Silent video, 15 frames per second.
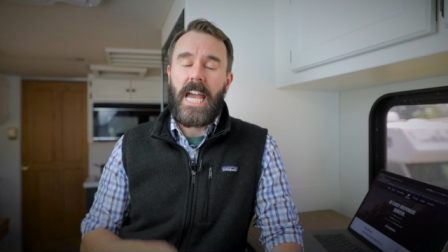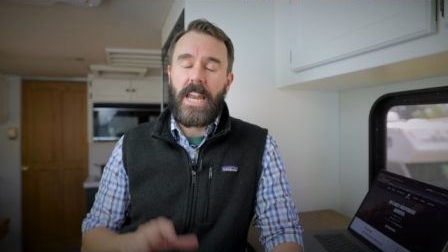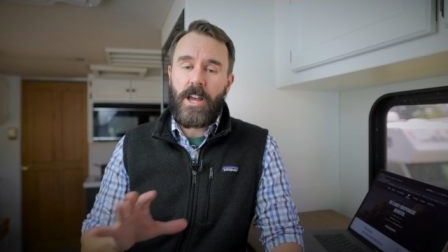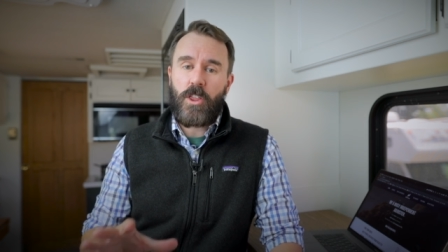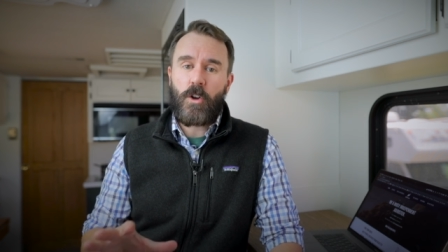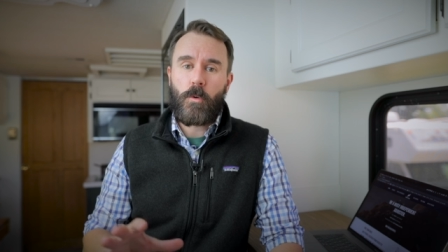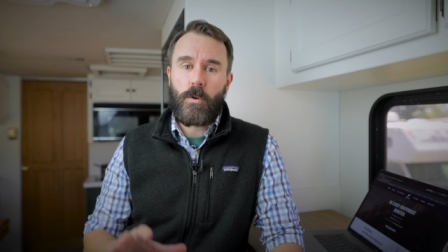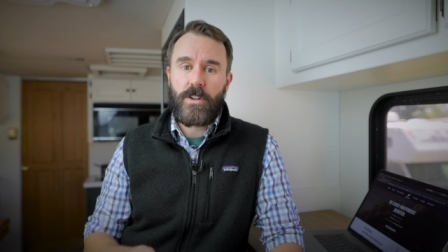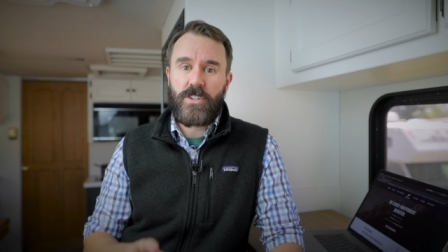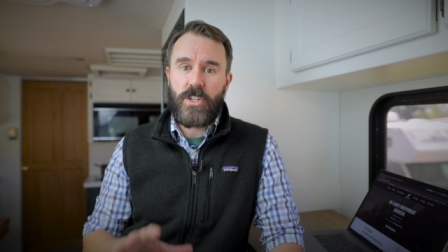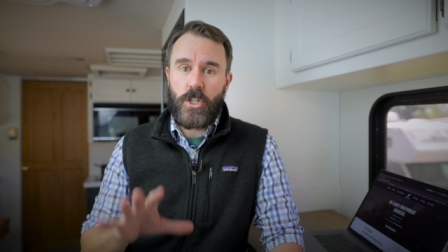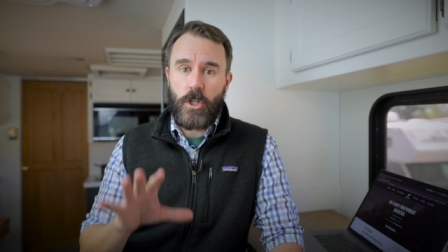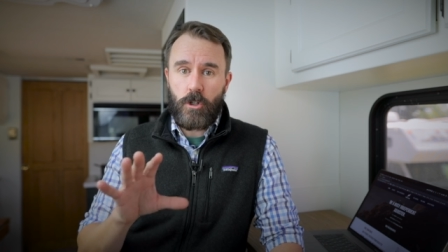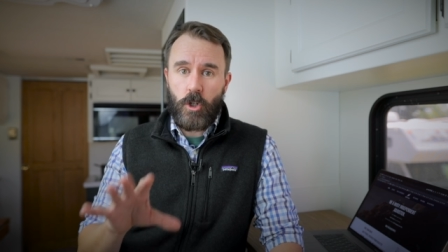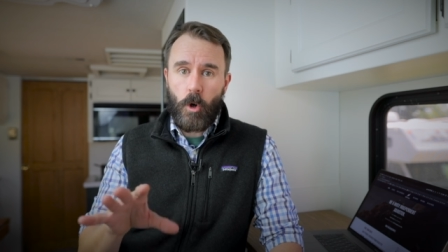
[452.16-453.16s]
In other words,
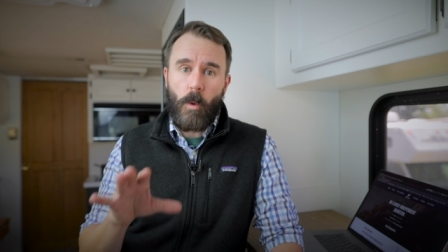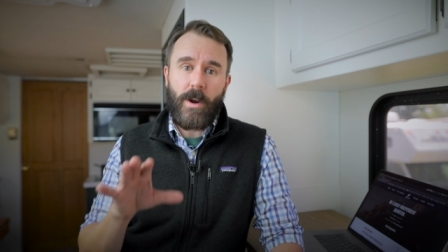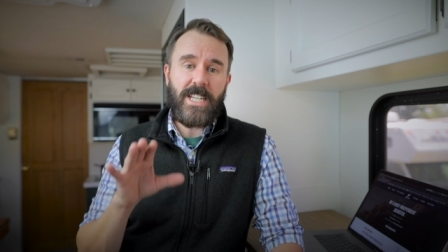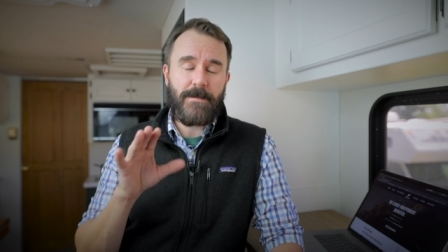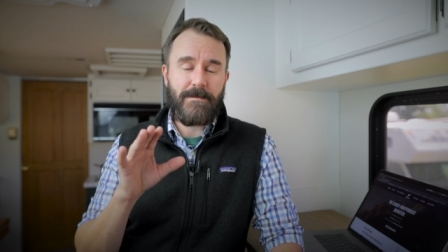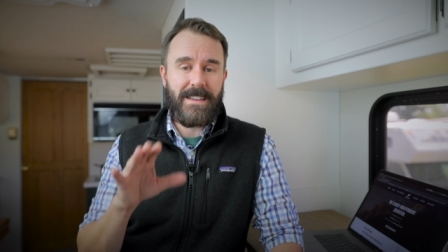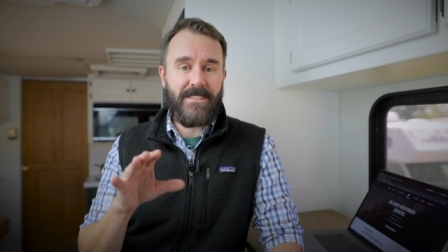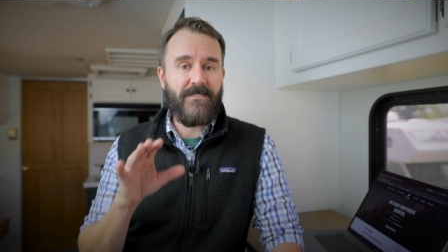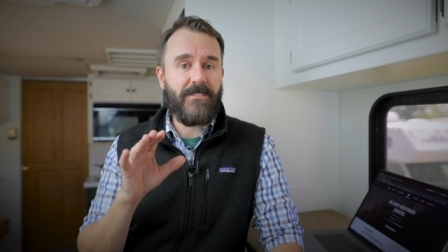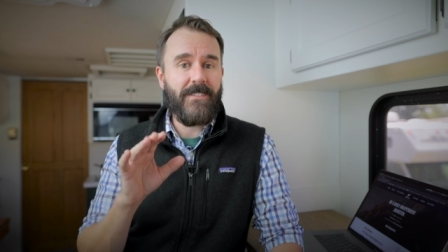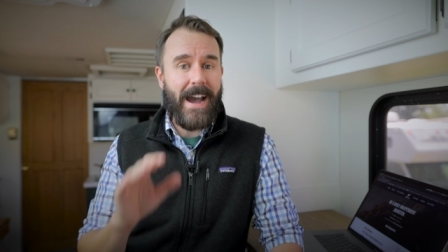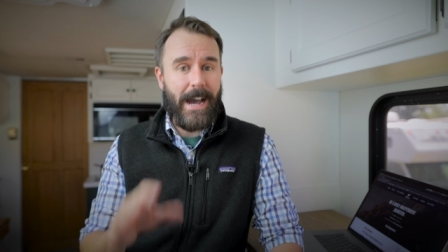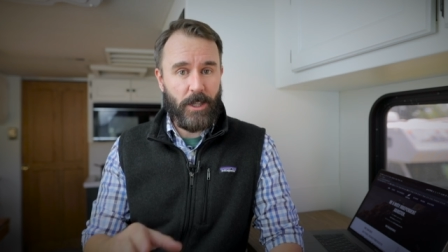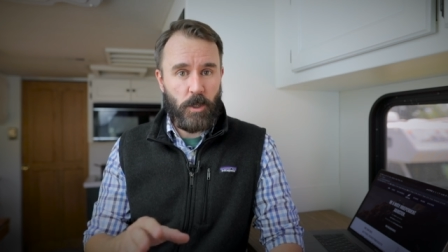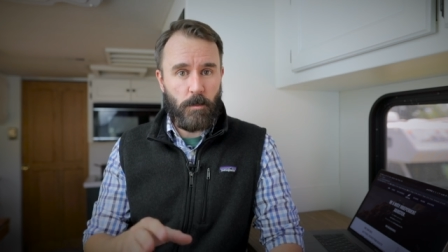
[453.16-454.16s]
you're going to be
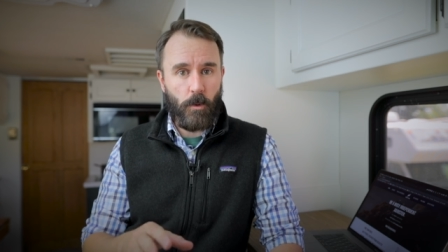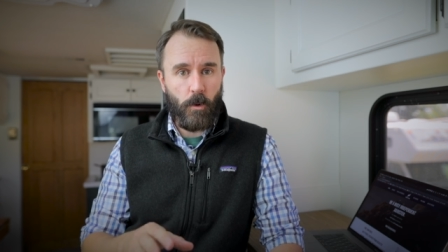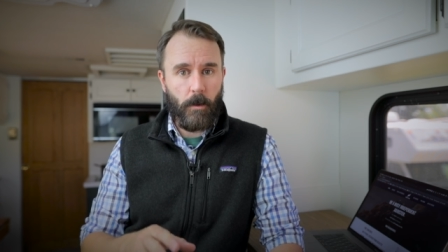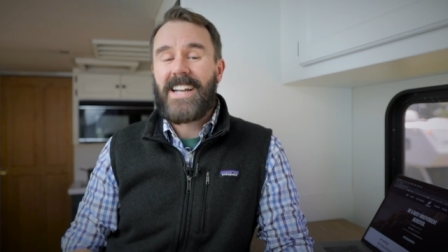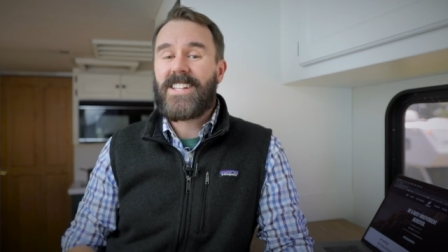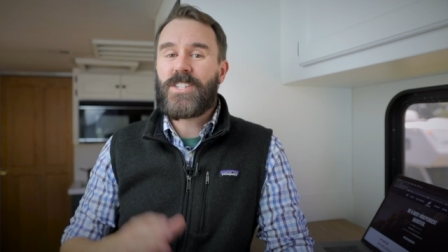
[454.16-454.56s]
valuable.